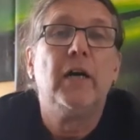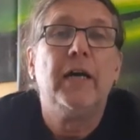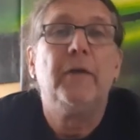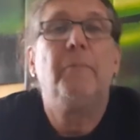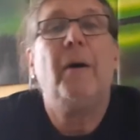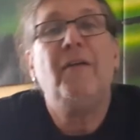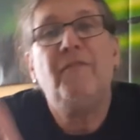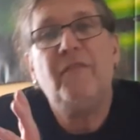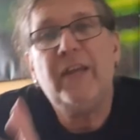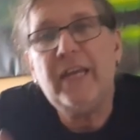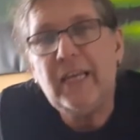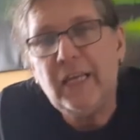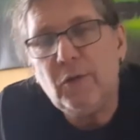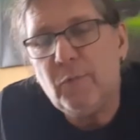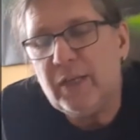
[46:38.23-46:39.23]
my
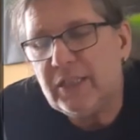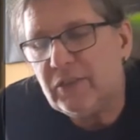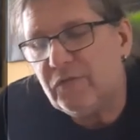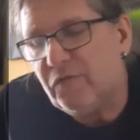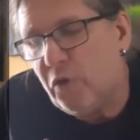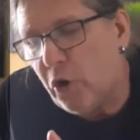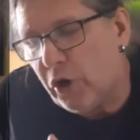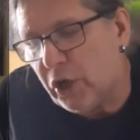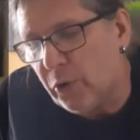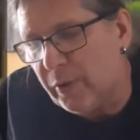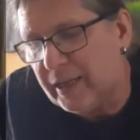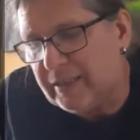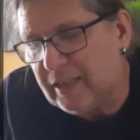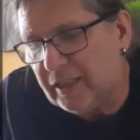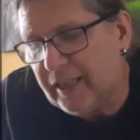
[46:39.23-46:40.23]
feeling with Virgo
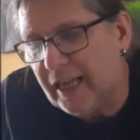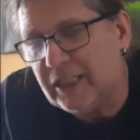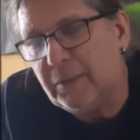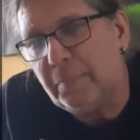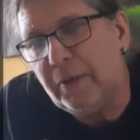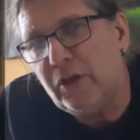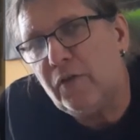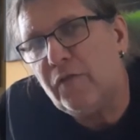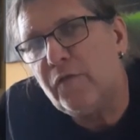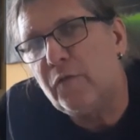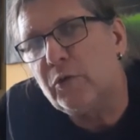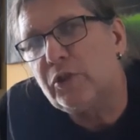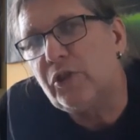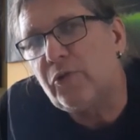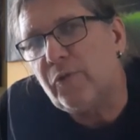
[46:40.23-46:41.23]
is that there's a bit of
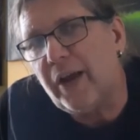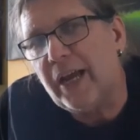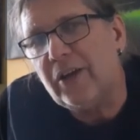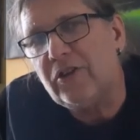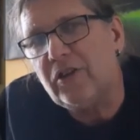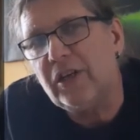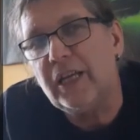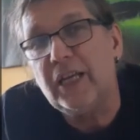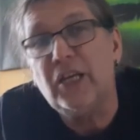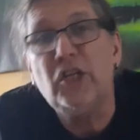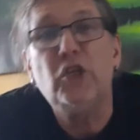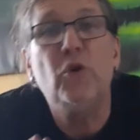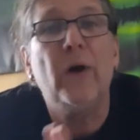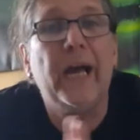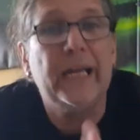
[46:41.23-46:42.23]
frustration in
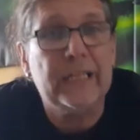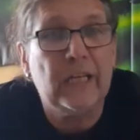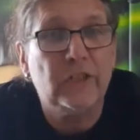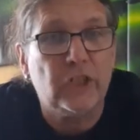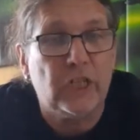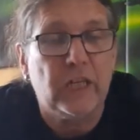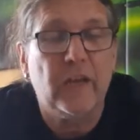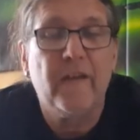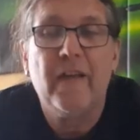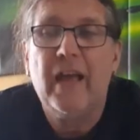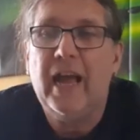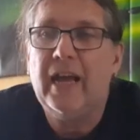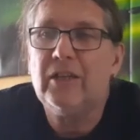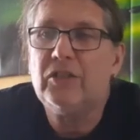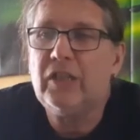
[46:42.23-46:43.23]
your energy,
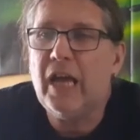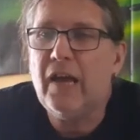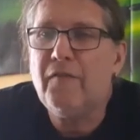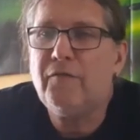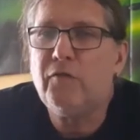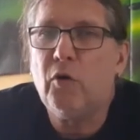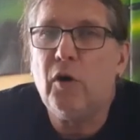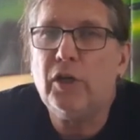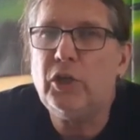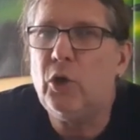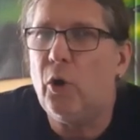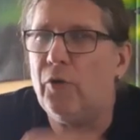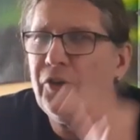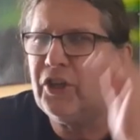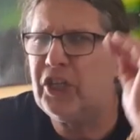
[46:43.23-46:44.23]
and therefore you're
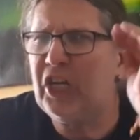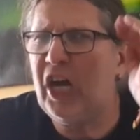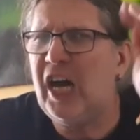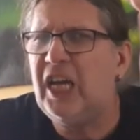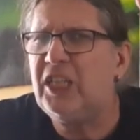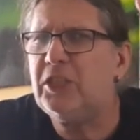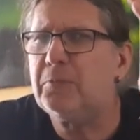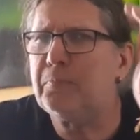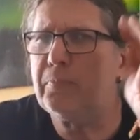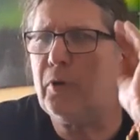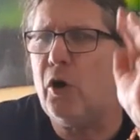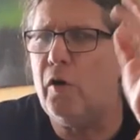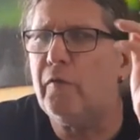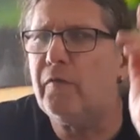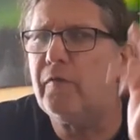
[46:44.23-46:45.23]
on the cusp
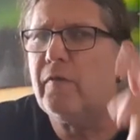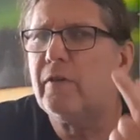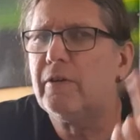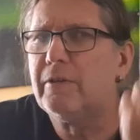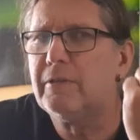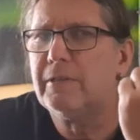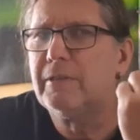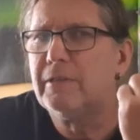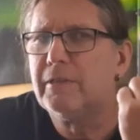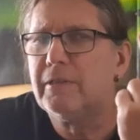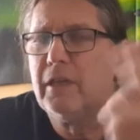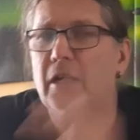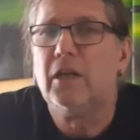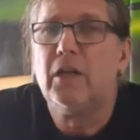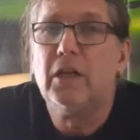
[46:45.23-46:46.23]
of
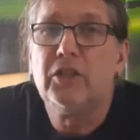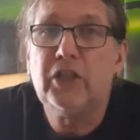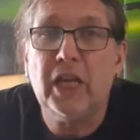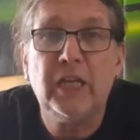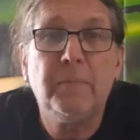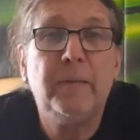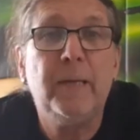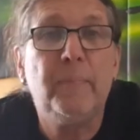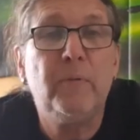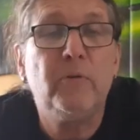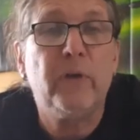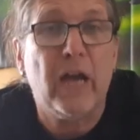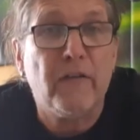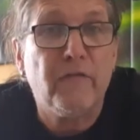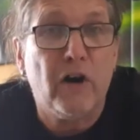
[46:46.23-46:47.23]
telling people to
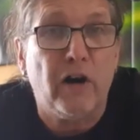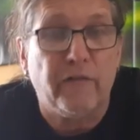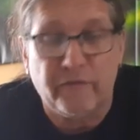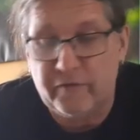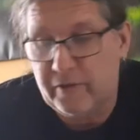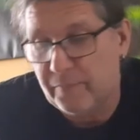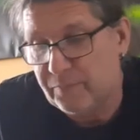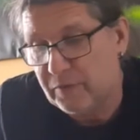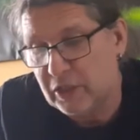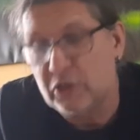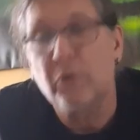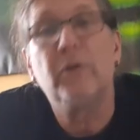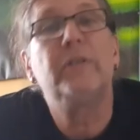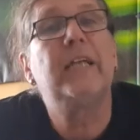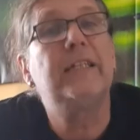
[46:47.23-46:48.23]
F off.
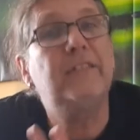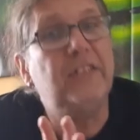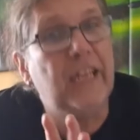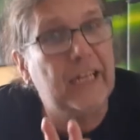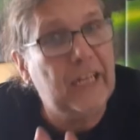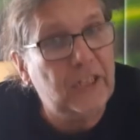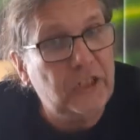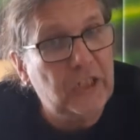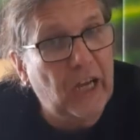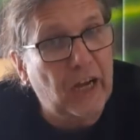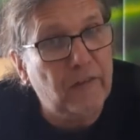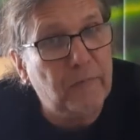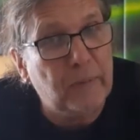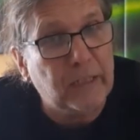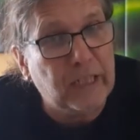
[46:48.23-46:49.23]
So that's the energy
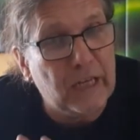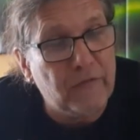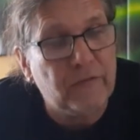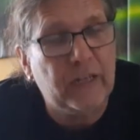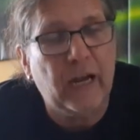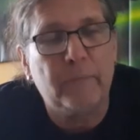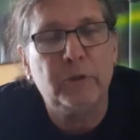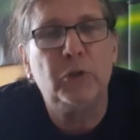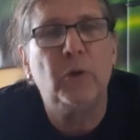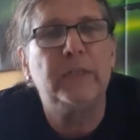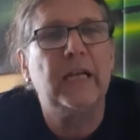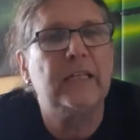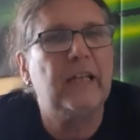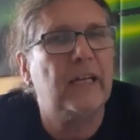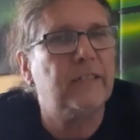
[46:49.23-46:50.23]
I've been given. I'm sure
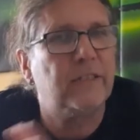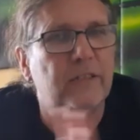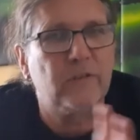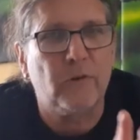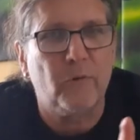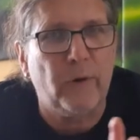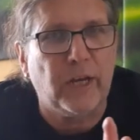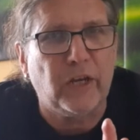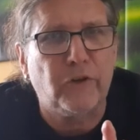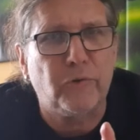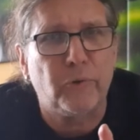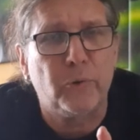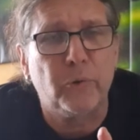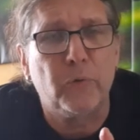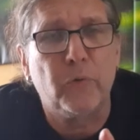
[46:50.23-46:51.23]
that doesn't ring
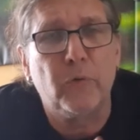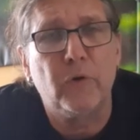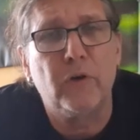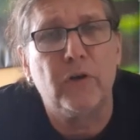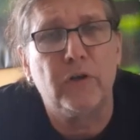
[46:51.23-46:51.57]
true